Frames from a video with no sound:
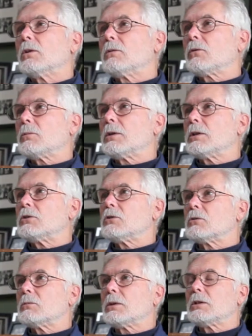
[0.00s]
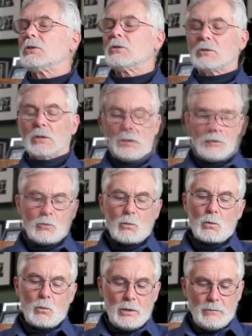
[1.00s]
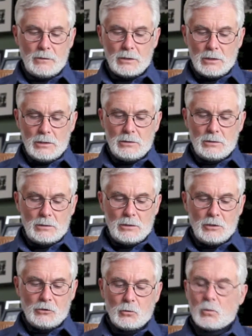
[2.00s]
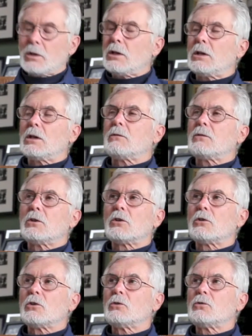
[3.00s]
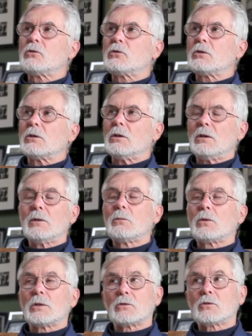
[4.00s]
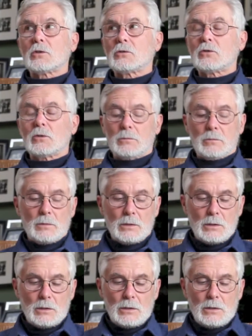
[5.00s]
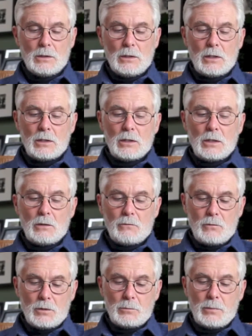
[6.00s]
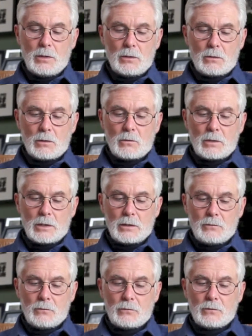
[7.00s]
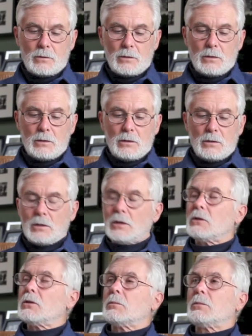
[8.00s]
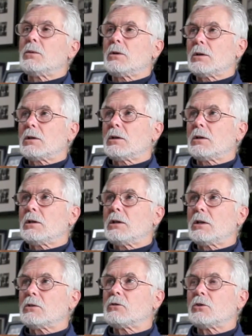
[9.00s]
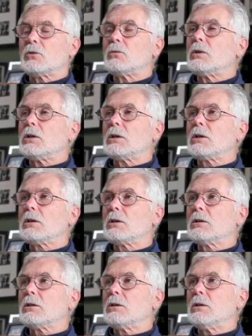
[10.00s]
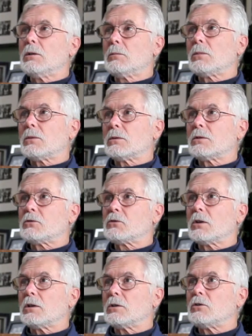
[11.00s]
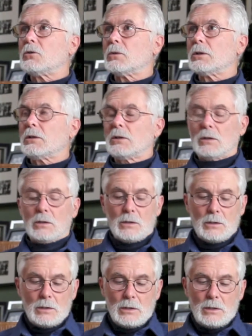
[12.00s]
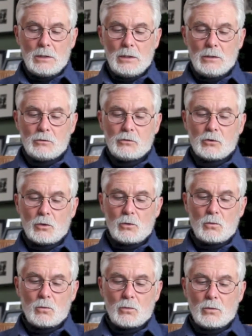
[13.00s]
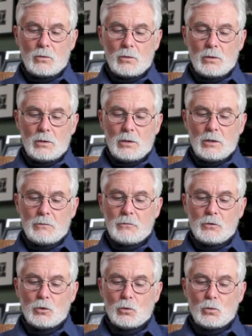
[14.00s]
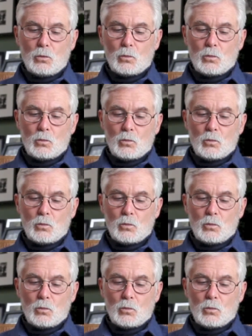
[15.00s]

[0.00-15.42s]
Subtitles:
on for pages and pages. So what we've done is we have introduced a numbering system, and every paragraph in the book has a unique number assigned to it. And so if you